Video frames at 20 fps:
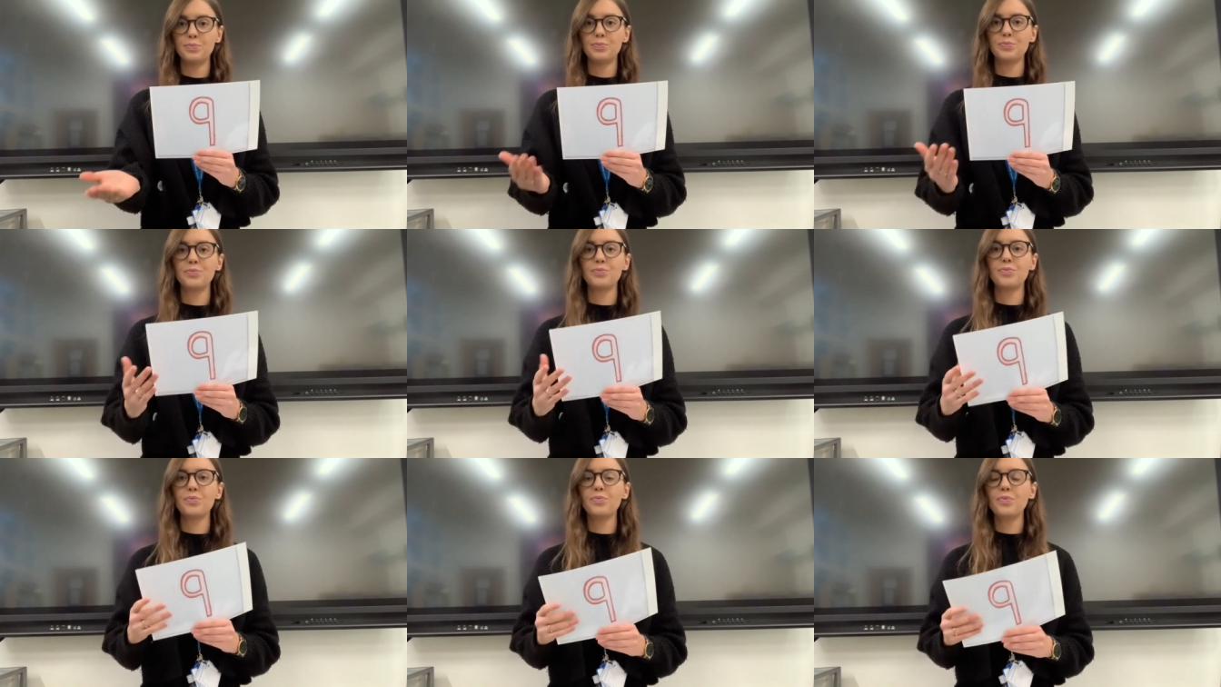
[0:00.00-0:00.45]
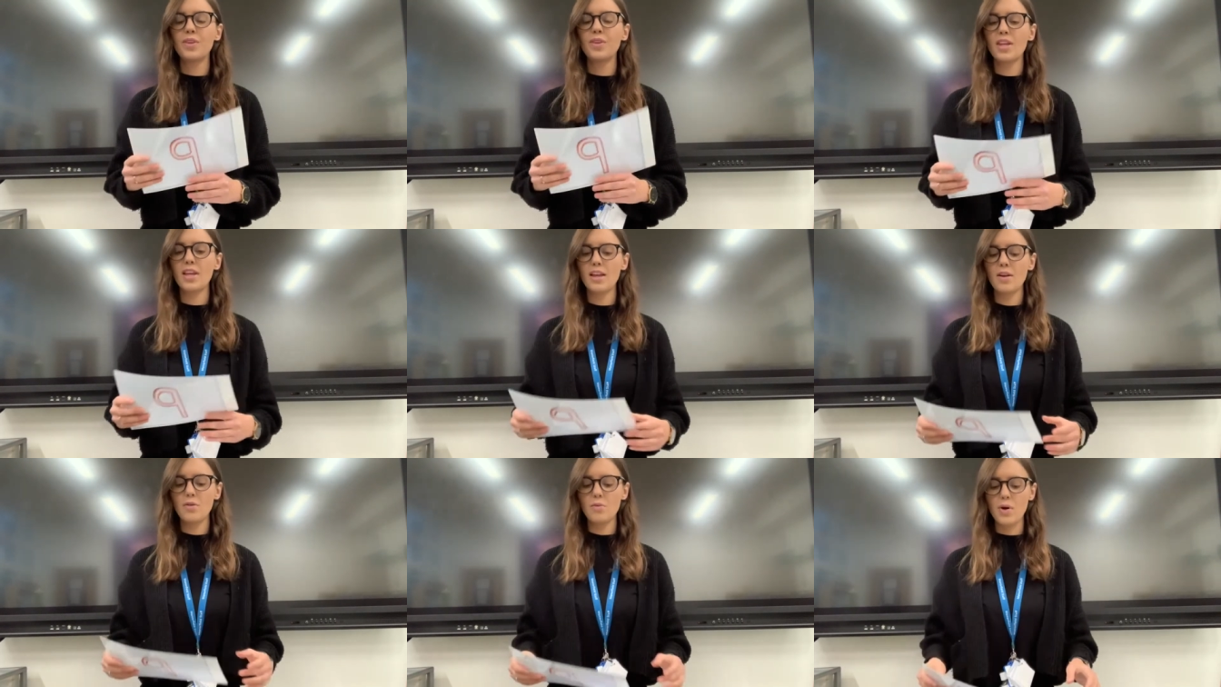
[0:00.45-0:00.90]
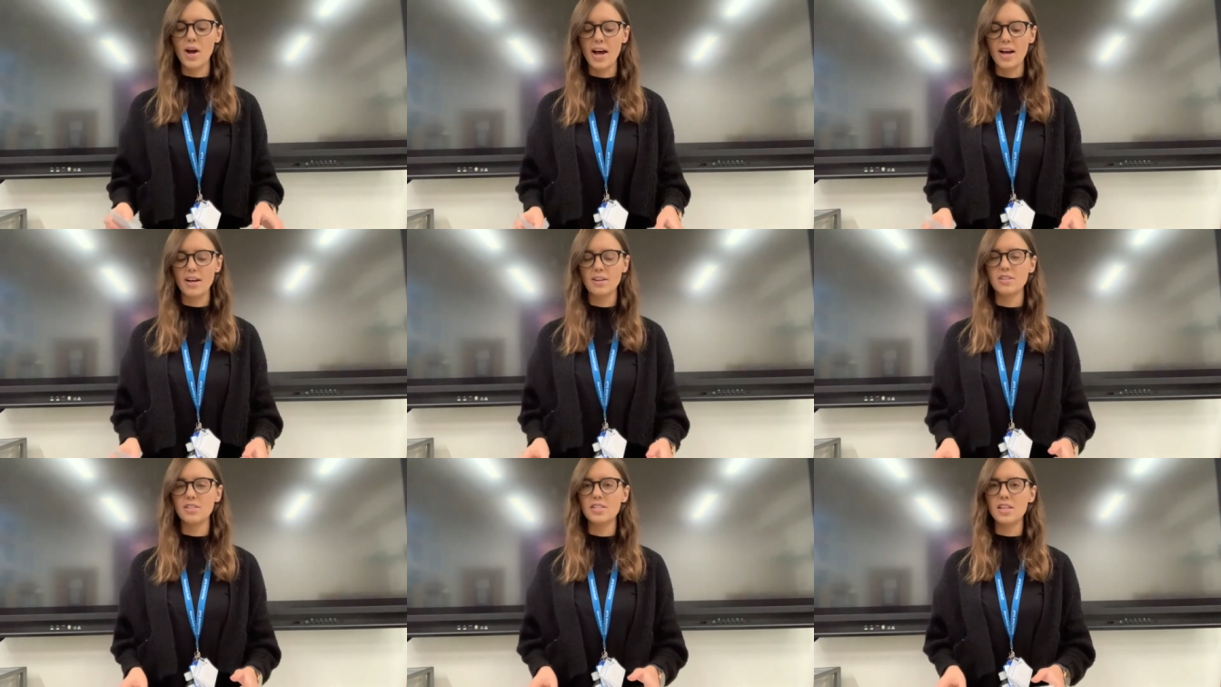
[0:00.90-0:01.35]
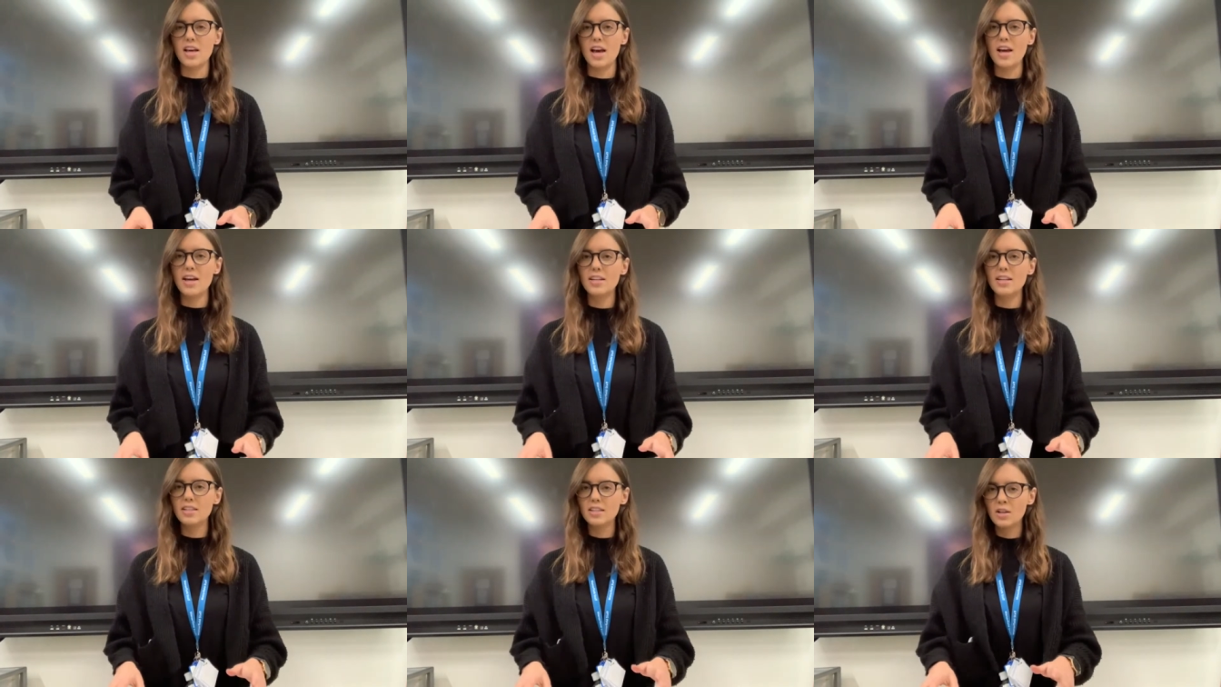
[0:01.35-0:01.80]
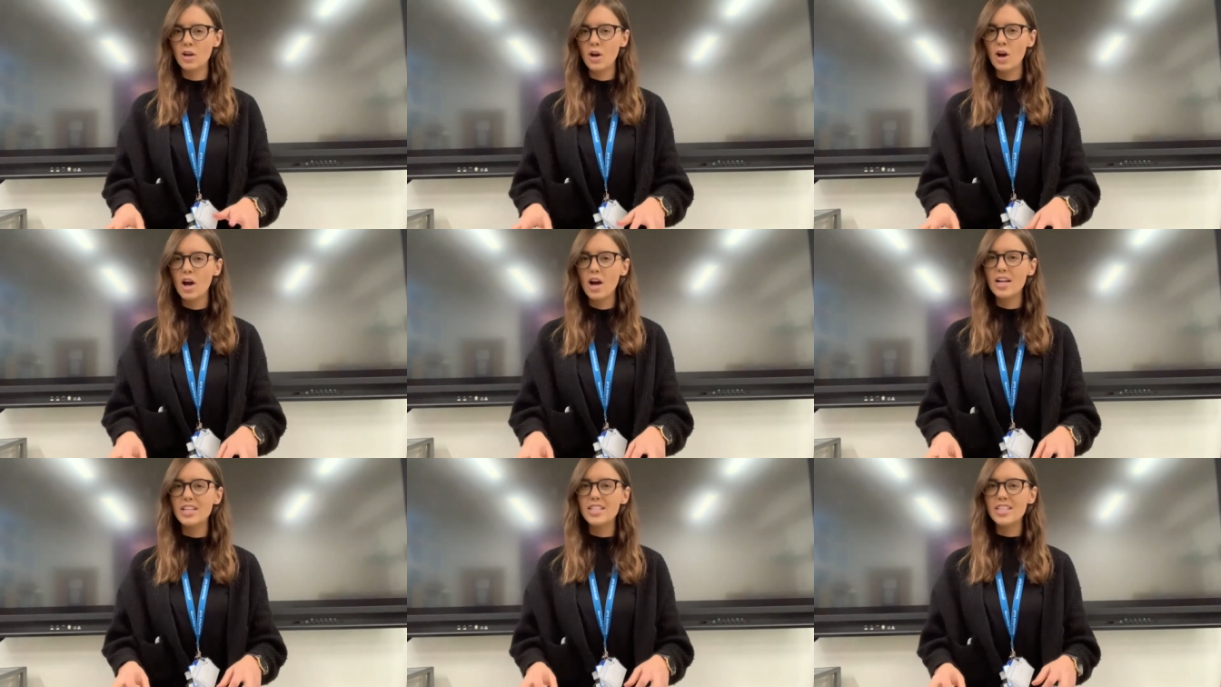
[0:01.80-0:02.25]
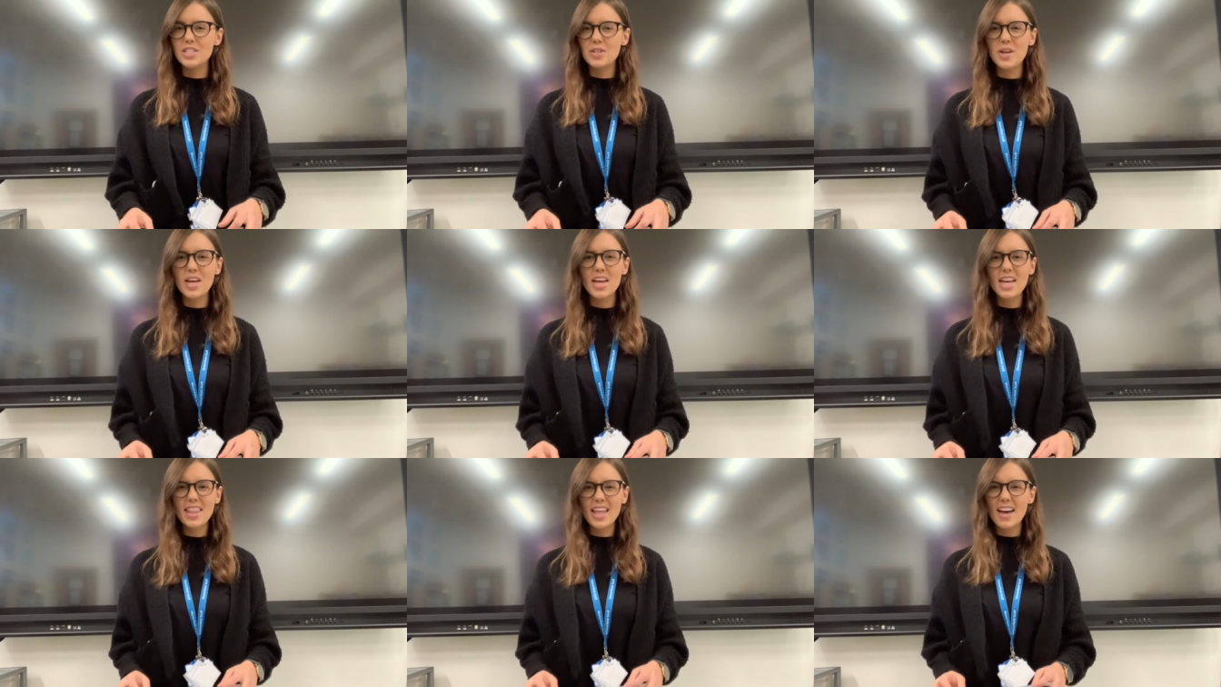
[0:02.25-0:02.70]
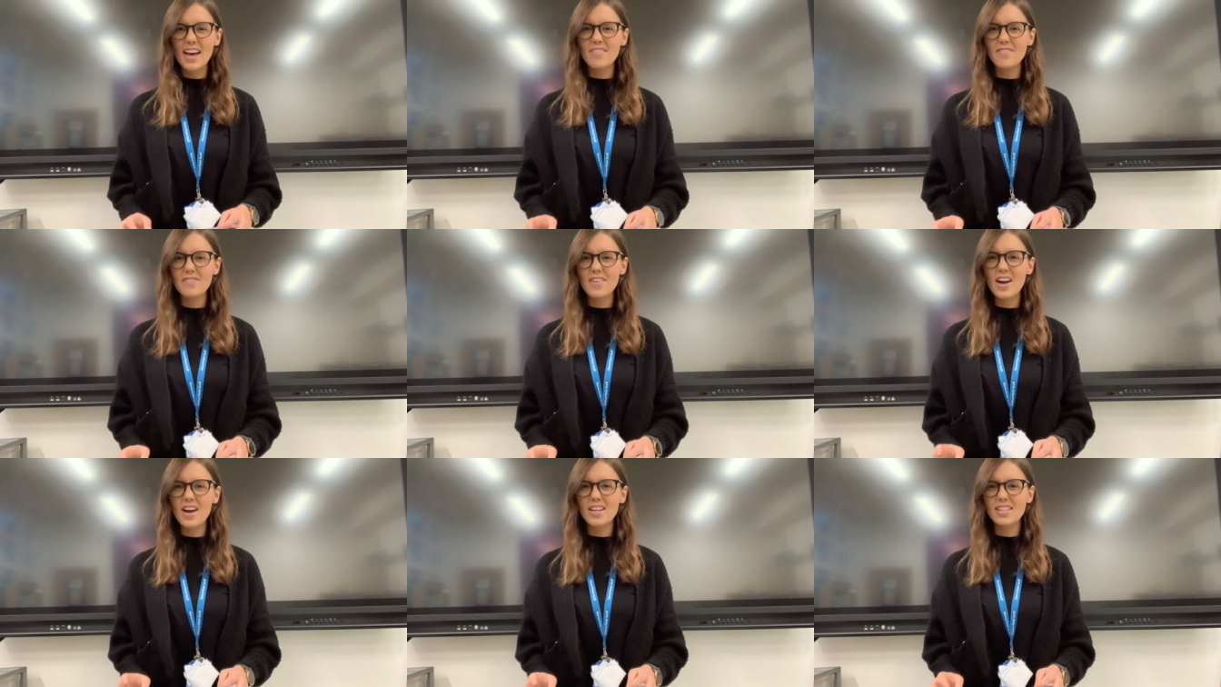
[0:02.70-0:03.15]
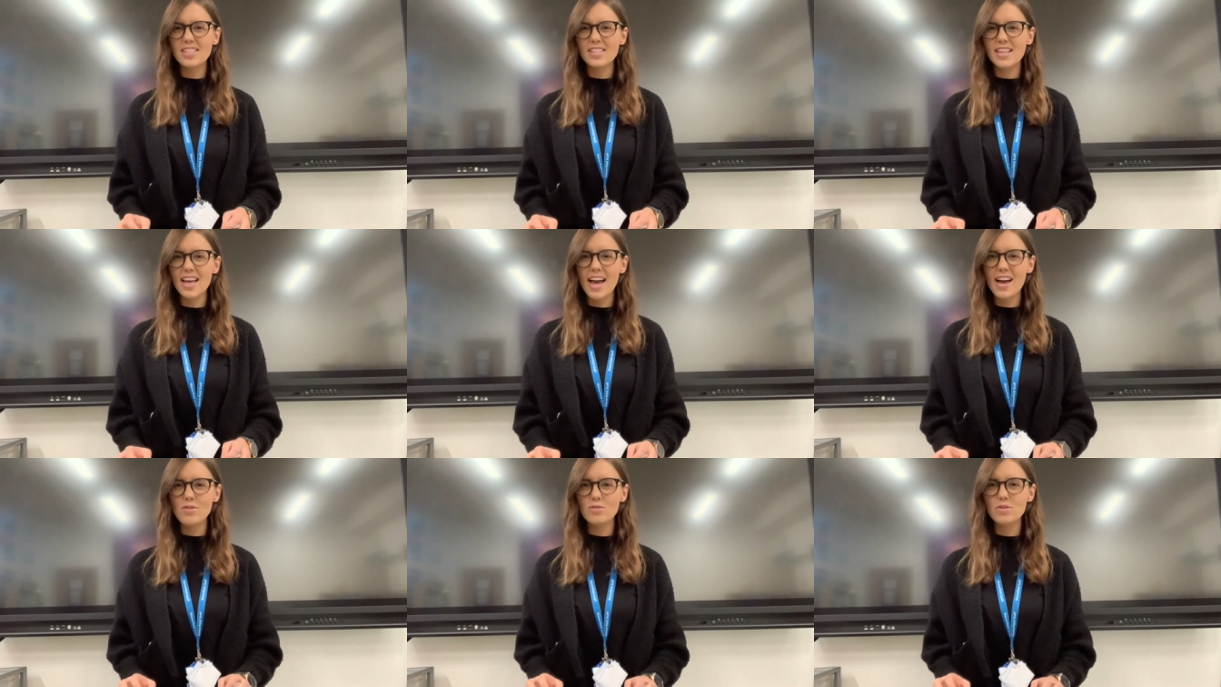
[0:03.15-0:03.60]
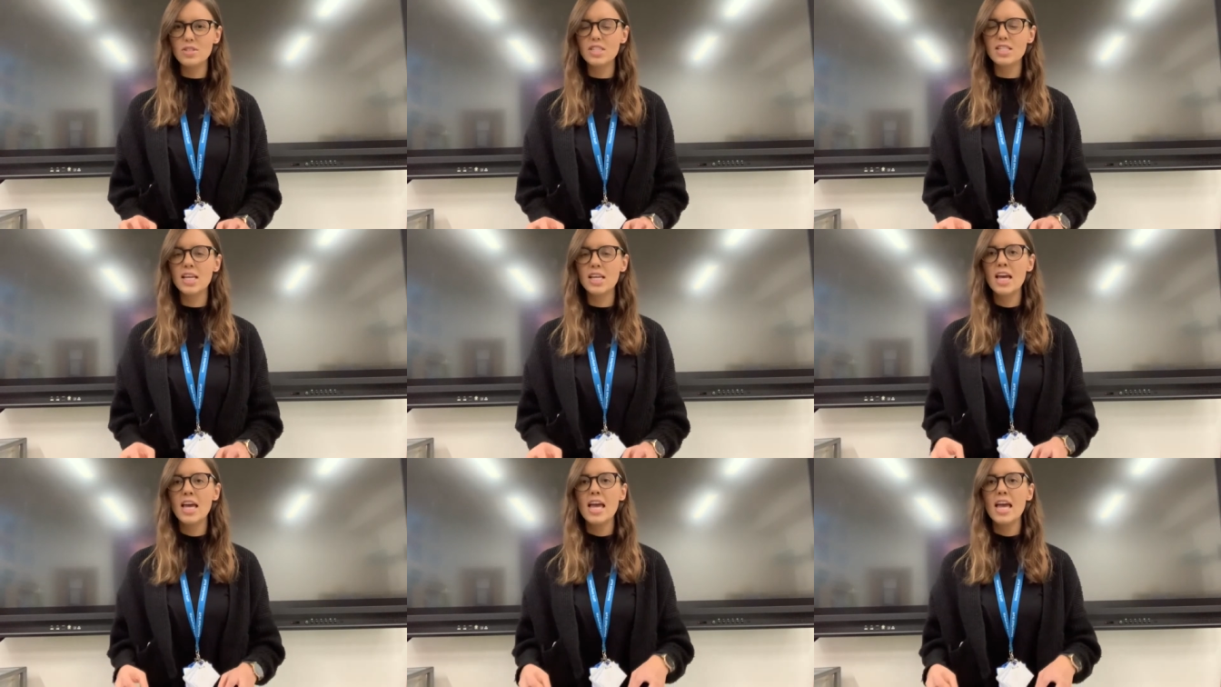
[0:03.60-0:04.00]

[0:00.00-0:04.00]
well done did you hear that first sound